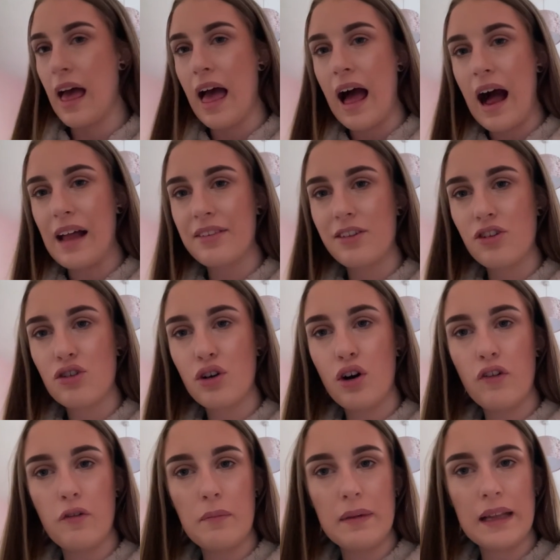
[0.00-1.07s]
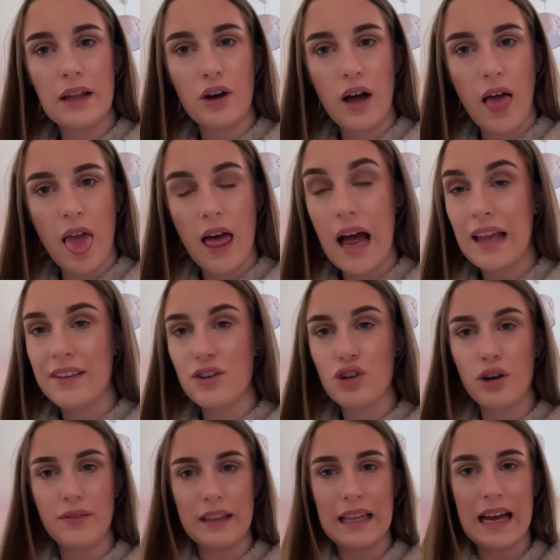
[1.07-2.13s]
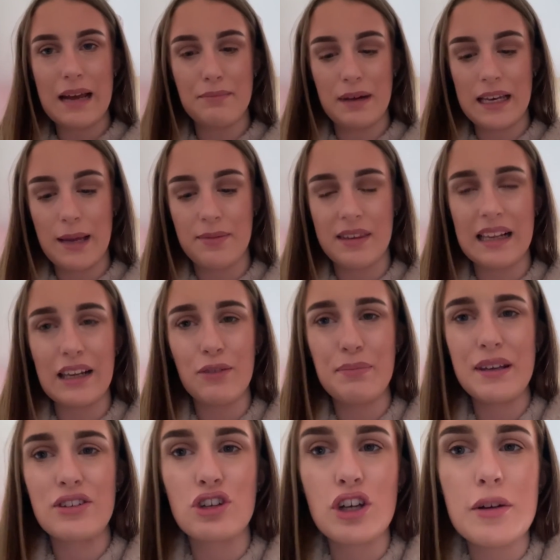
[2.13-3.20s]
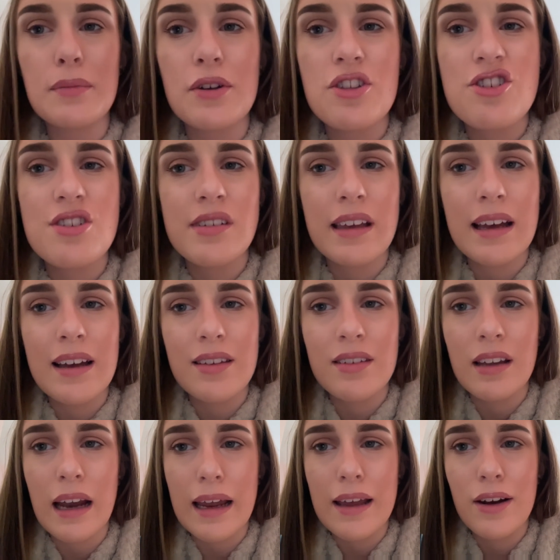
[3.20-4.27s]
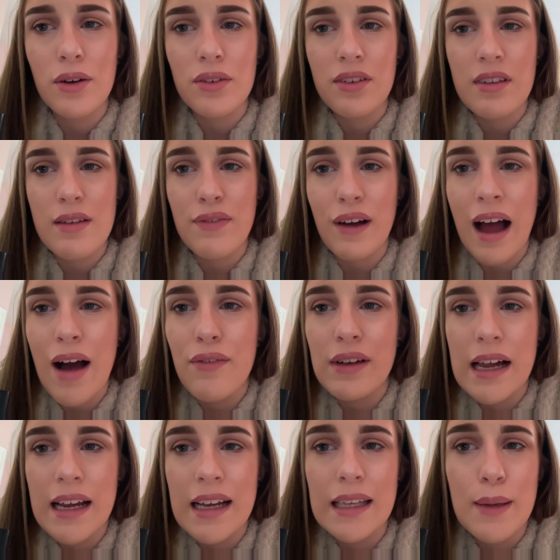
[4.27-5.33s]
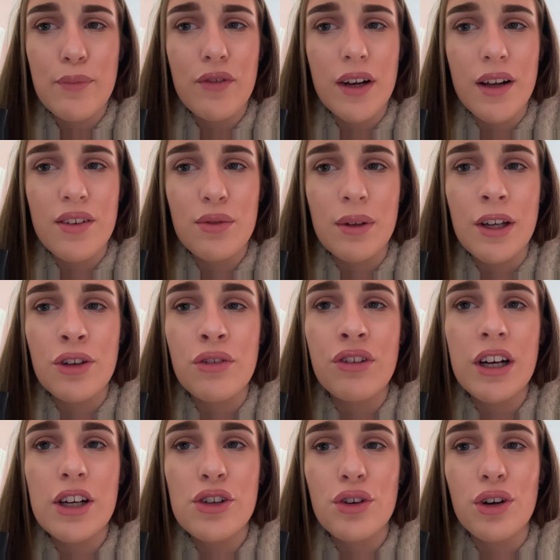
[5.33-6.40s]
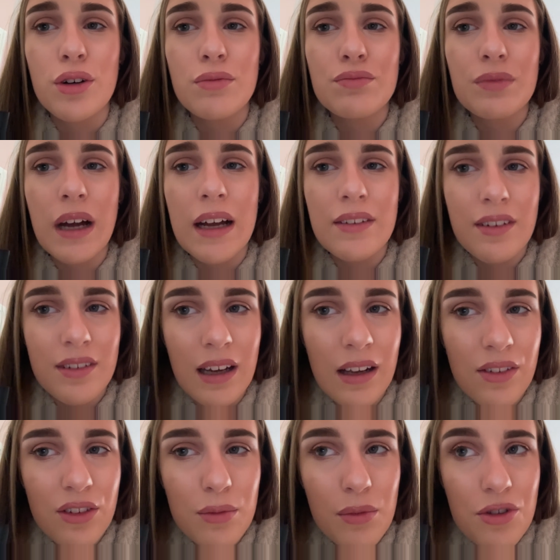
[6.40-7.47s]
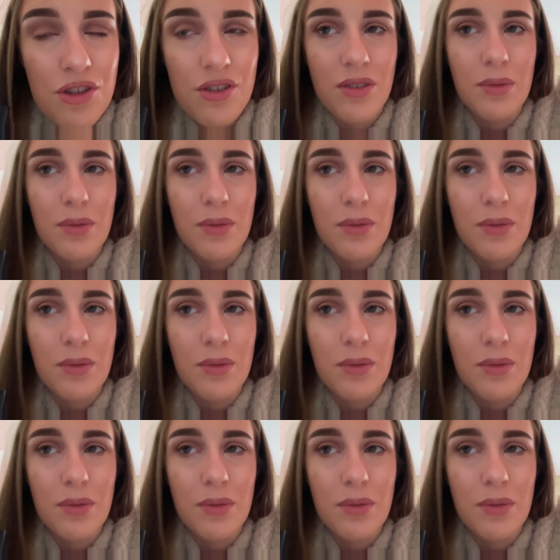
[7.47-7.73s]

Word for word: I did over I did overline my lips a little bit too much today, so like it looks as if I have like lip fillers, but I really don't, and it's kind of smudged as